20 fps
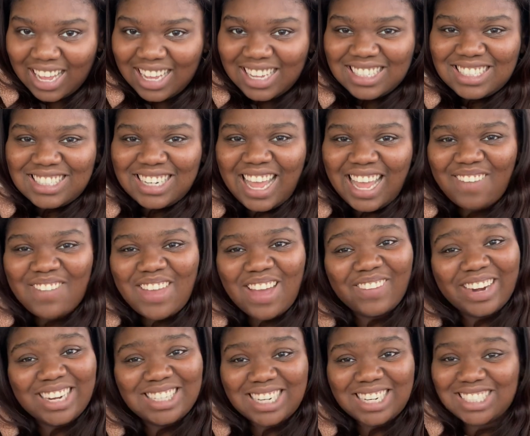She gave me a
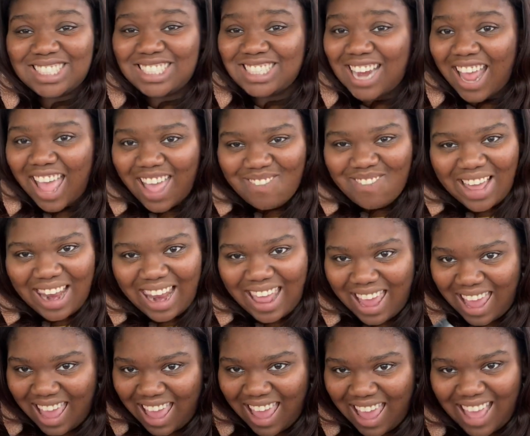reason to shave my
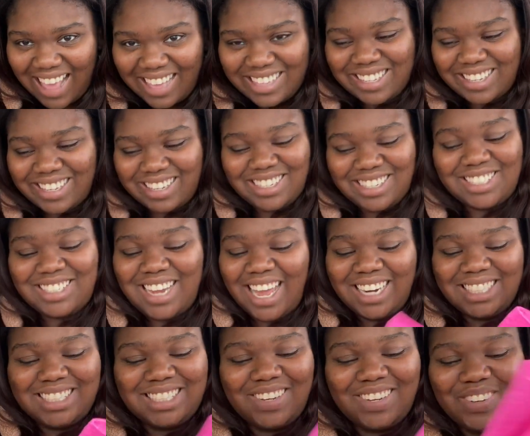legs. Shout
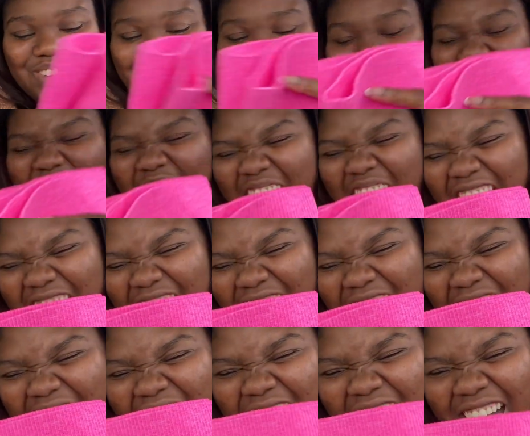out to a
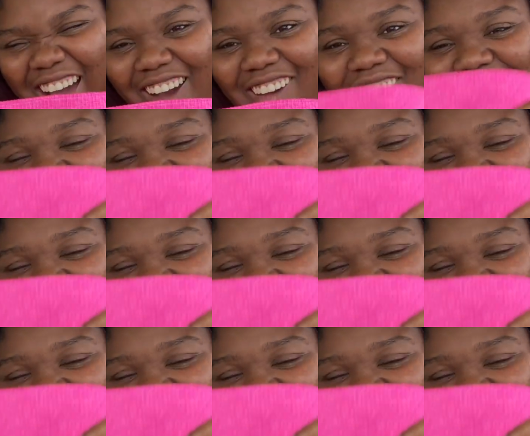girl.